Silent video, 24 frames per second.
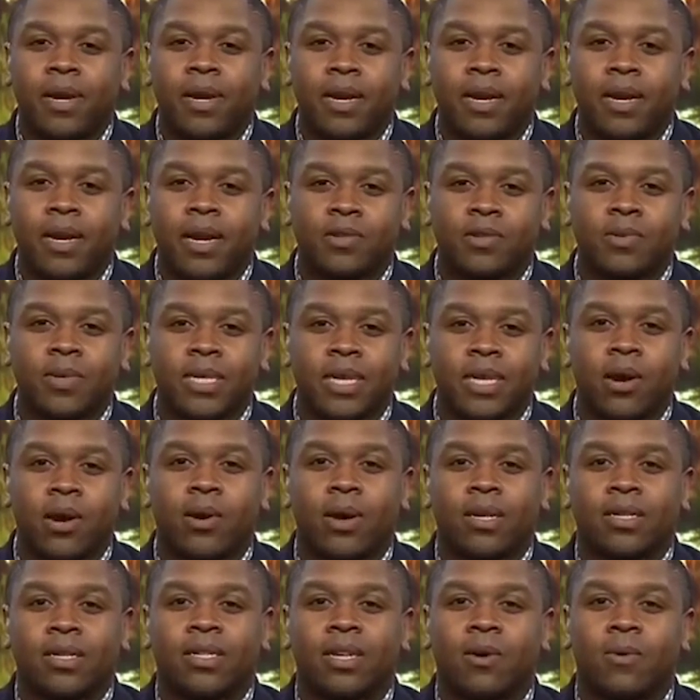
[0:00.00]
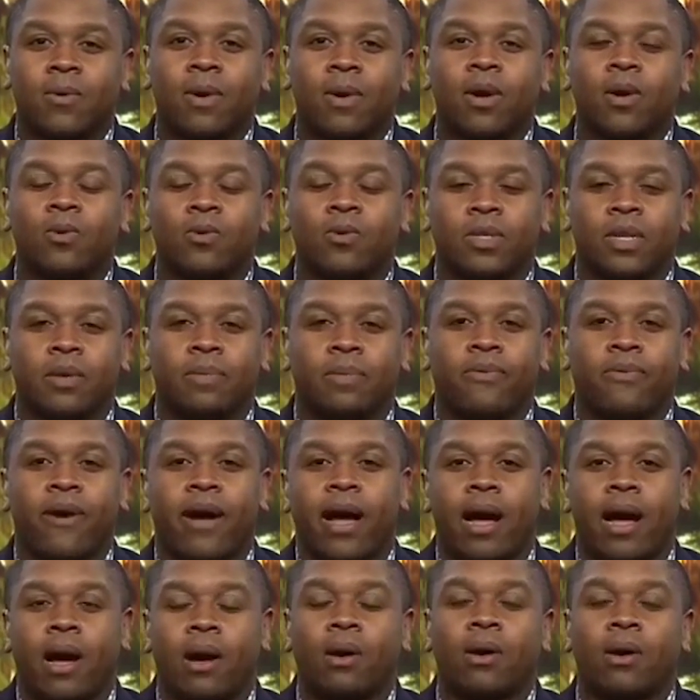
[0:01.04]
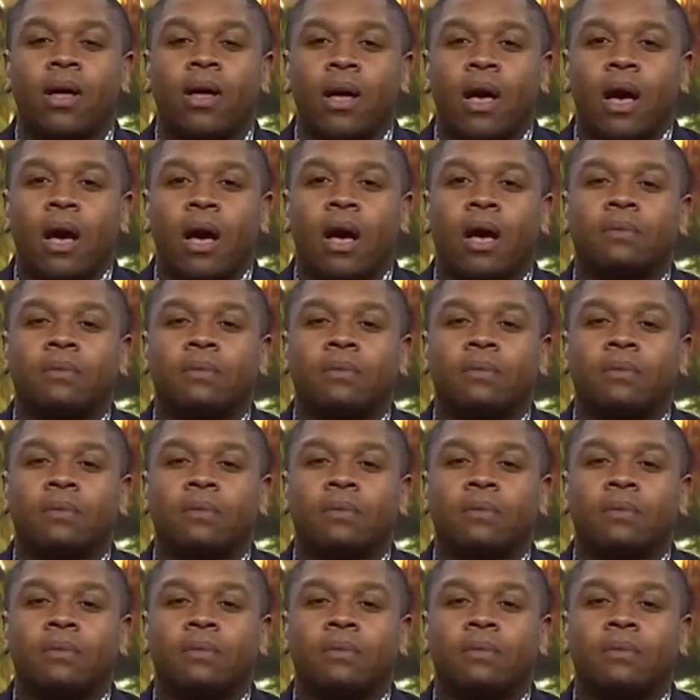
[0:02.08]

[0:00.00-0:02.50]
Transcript: Pete, here's what we know. As someone who's a proud